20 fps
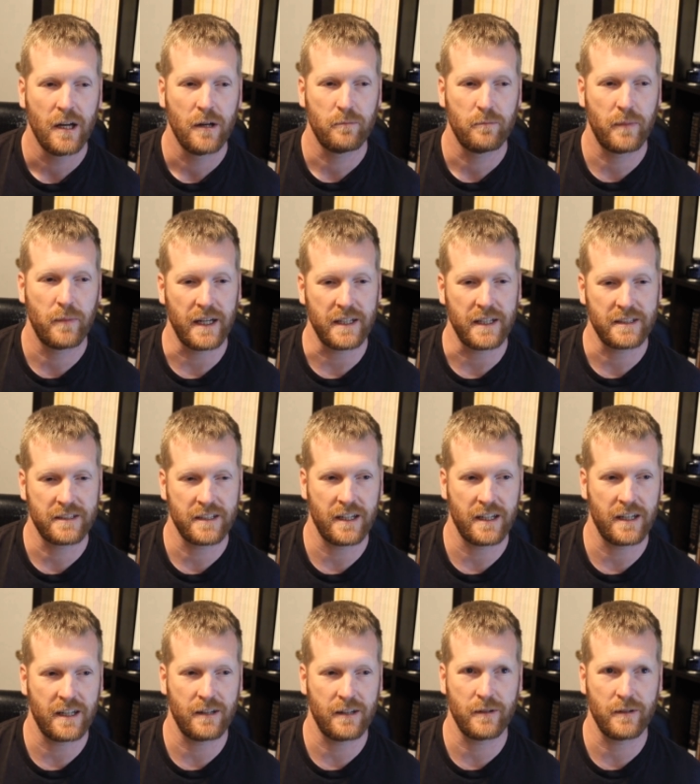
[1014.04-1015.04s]
but
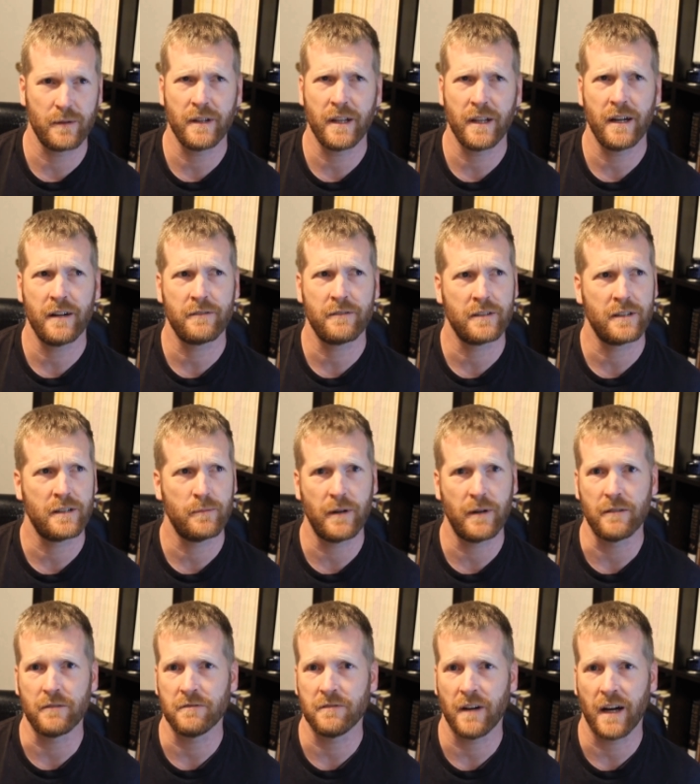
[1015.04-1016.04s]
uh, we were there for
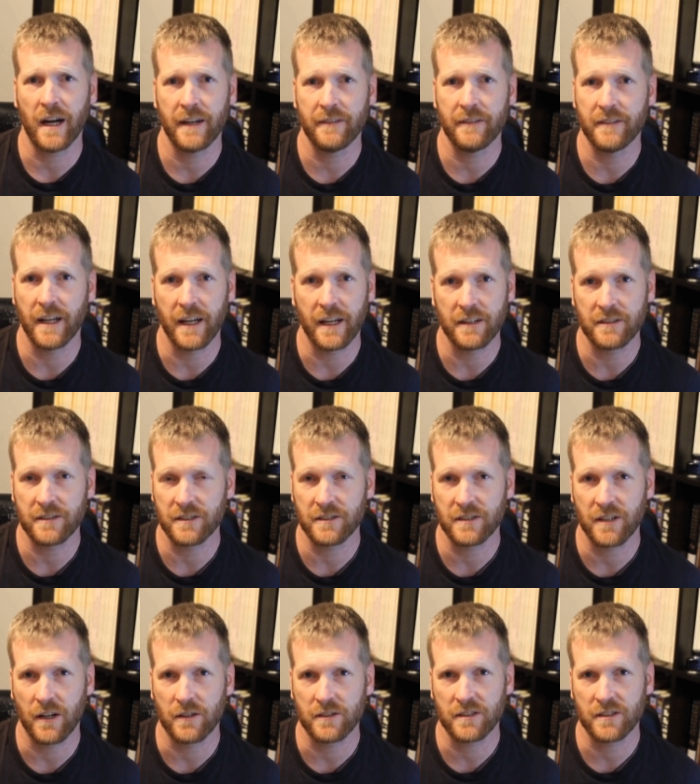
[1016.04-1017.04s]
about five days or
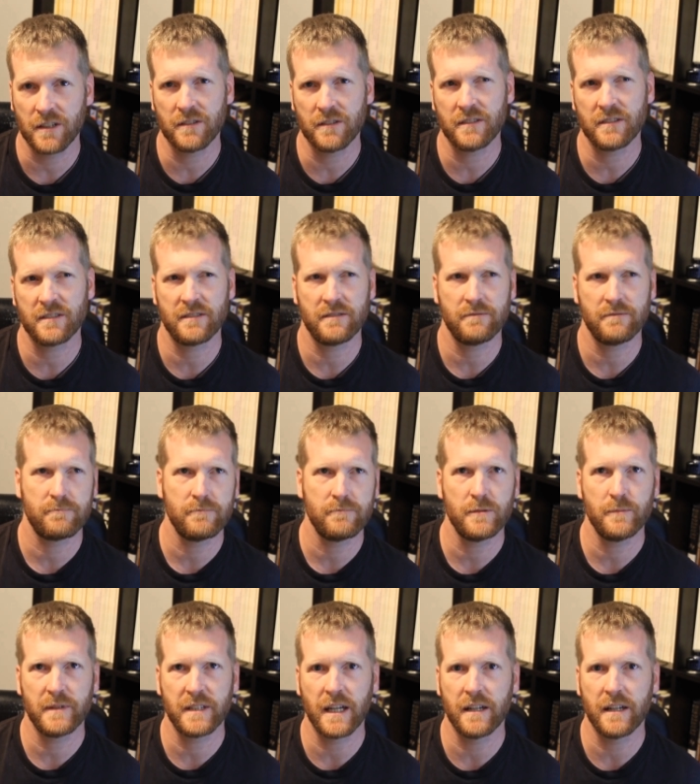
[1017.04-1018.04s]
so. So we'll,
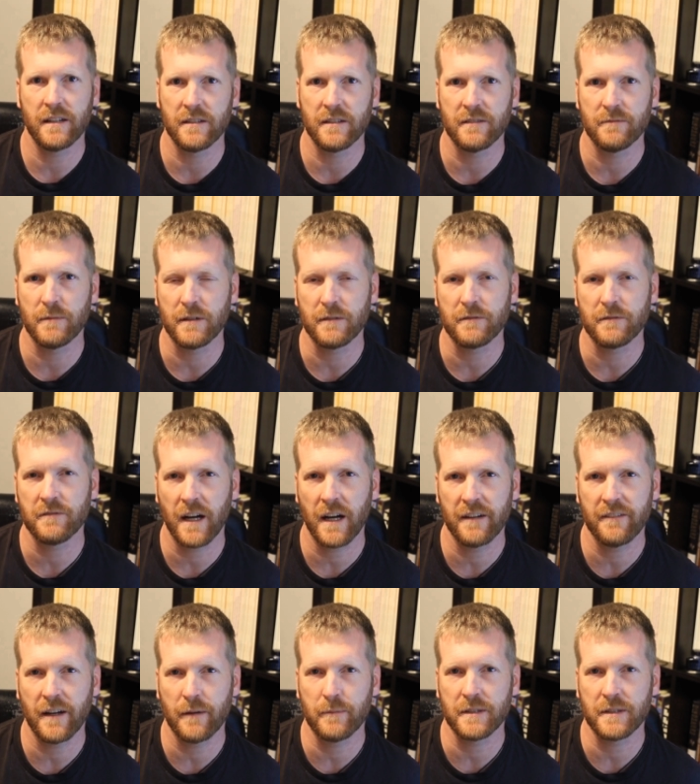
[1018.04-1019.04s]
we'll be getting you about
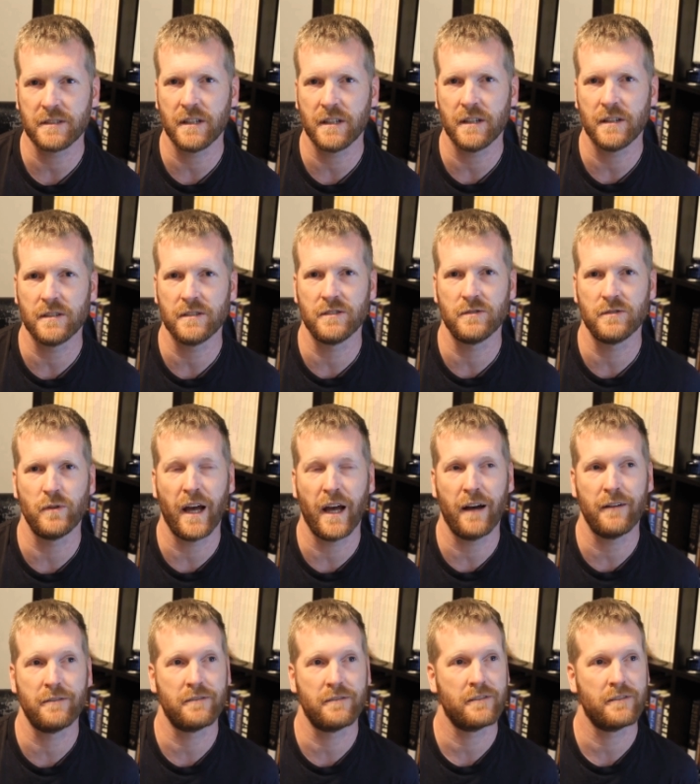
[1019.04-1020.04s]
five episodes. We
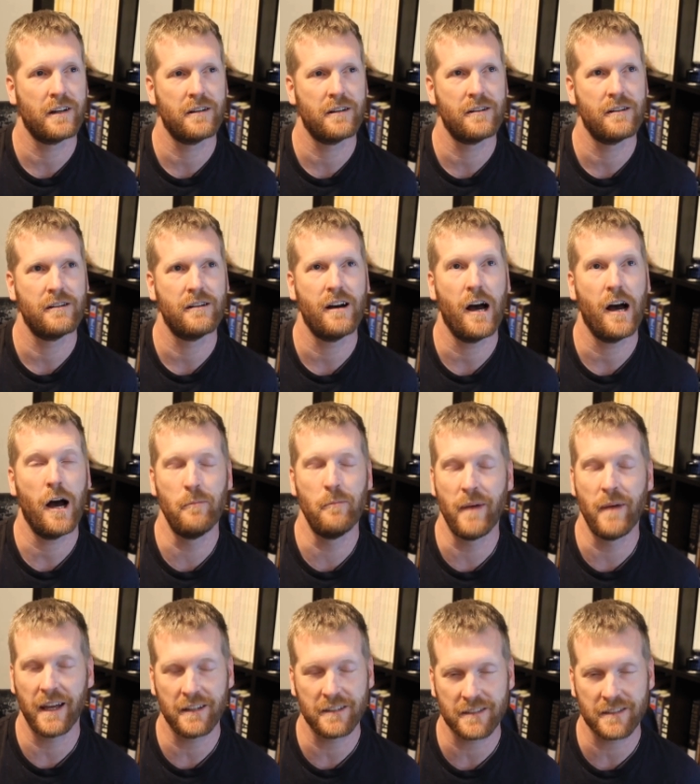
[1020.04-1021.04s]
have
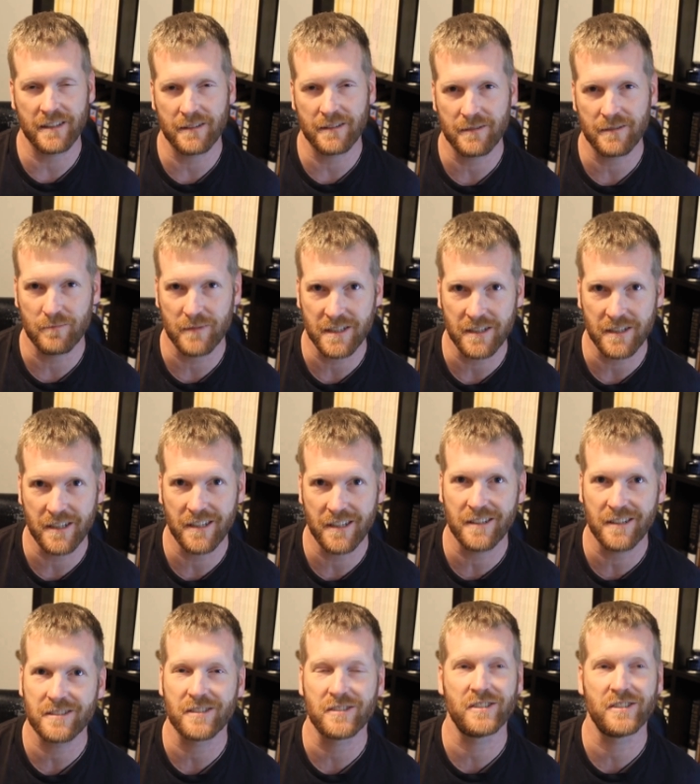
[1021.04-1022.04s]
amazing
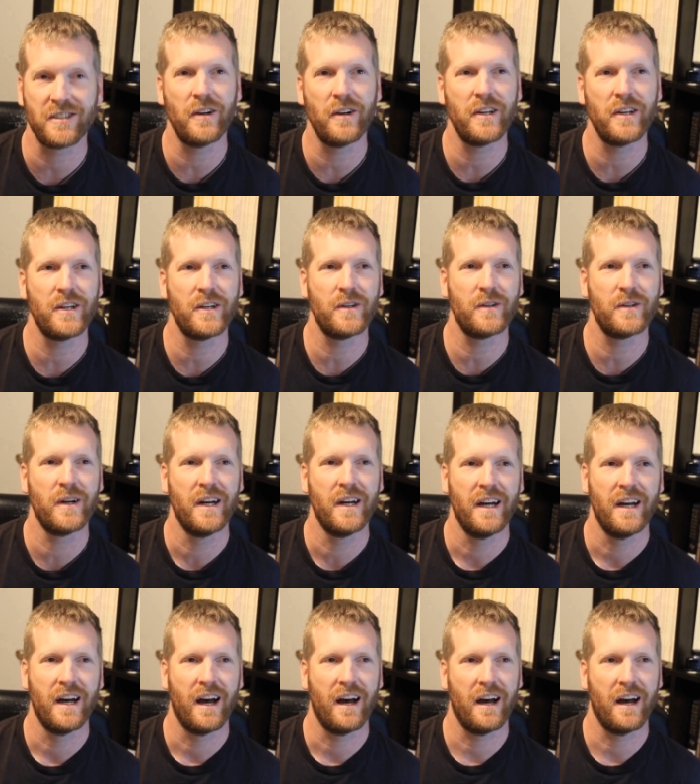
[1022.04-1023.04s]
material to show you,
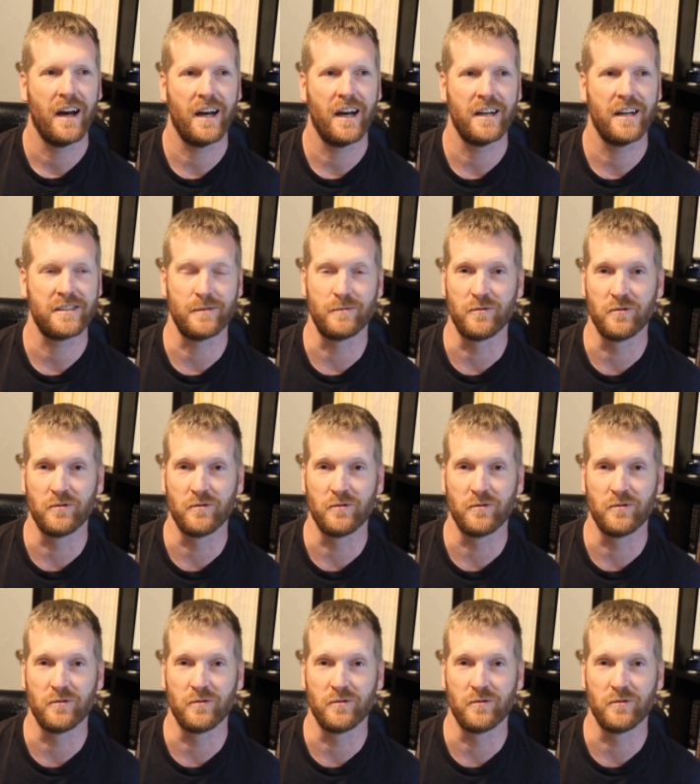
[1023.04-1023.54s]
uh, some